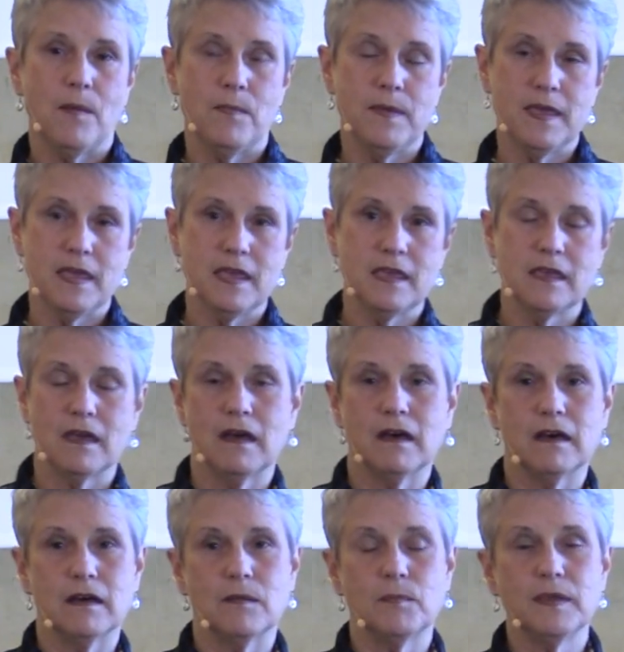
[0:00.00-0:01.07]
be,
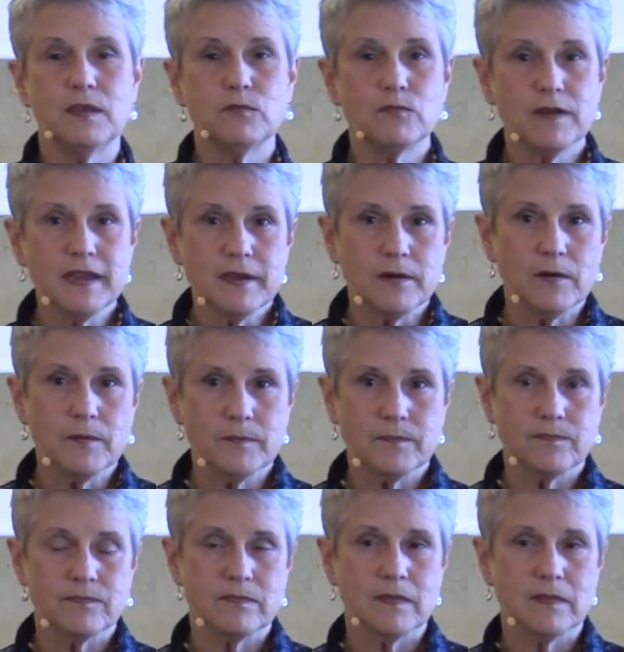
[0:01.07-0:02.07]
uh, be real.